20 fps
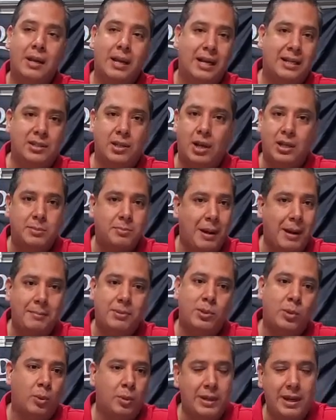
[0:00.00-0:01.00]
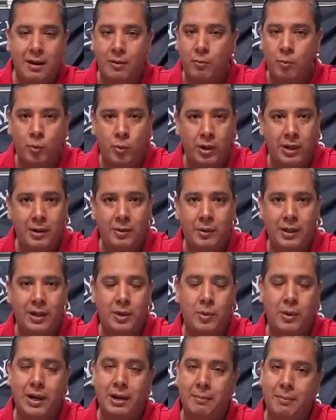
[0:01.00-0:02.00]
Exhaust pipes cool down really
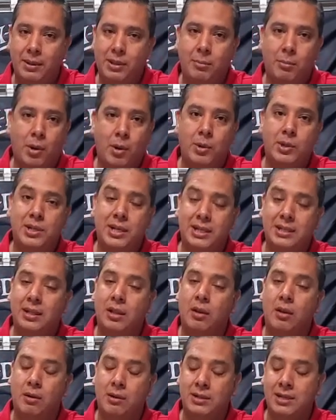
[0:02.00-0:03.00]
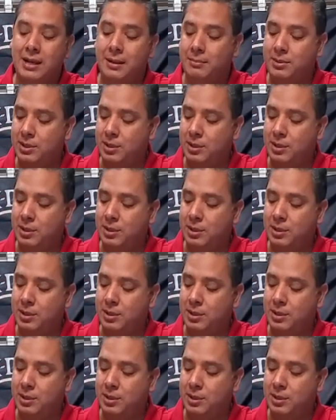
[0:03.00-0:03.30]
quick, but the motor takes a long time.